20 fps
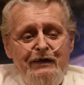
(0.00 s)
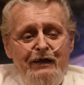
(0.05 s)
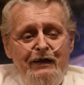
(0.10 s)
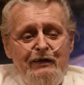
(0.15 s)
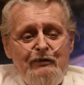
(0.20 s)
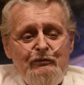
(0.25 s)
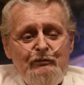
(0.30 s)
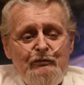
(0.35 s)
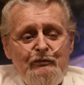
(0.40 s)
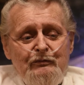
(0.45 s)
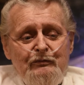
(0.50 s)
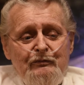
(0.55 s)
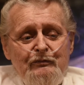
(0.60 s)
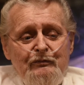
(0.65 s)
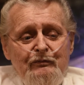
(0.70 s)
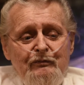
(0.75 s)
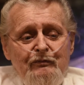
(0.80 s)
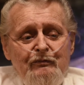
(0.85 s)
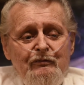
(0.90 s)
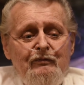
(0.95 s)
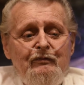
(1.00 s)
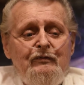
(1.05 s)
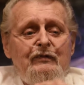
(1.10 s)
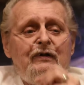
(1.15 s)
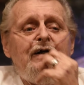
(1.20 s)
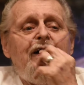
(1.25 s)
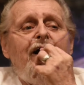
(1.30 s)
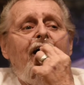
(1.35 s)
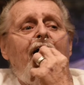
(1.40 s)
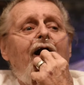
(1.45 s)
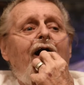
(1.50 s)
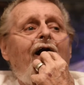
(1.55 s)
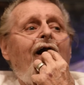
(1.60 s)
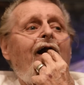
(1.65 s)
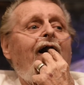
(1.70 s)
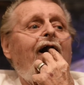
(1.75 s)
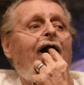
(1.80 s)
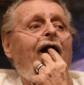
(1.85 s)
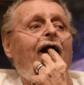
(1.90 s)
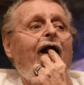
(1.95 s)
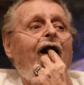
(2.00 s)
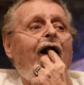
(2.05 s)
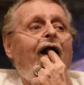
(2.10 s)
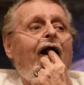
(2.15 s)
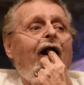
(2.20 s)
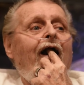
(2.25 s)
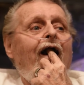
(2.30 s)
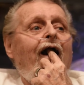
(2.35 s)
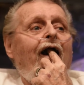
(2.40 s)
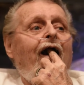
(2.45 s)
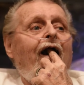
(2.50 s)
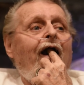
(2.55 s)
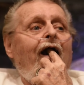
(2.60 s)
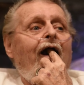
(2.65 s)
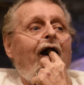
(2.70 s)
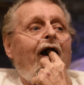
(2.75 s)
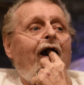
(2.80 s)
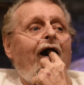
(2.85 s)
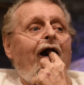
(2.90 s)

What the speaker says: Yeah, in this shop, when he first opened it, we had about,